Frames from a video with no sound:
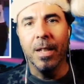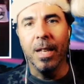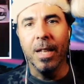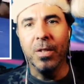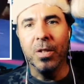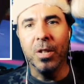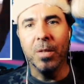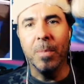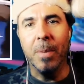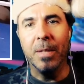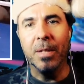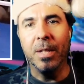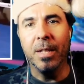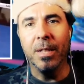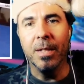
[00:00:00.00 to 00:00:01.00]
He's just
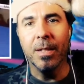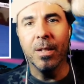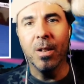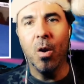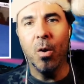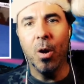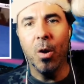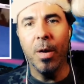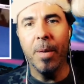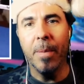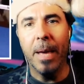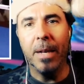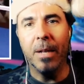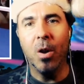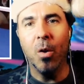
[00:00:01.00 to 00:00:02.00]
missing Cotto. He
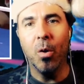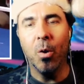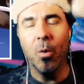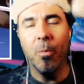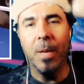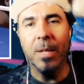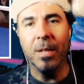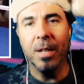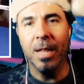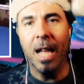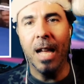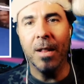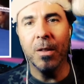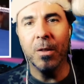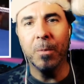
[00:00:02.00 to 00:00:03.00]
made Cotto miss a
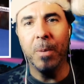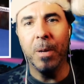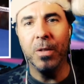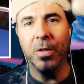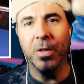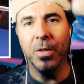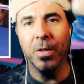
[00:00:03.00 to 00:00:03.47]
lot of those punches.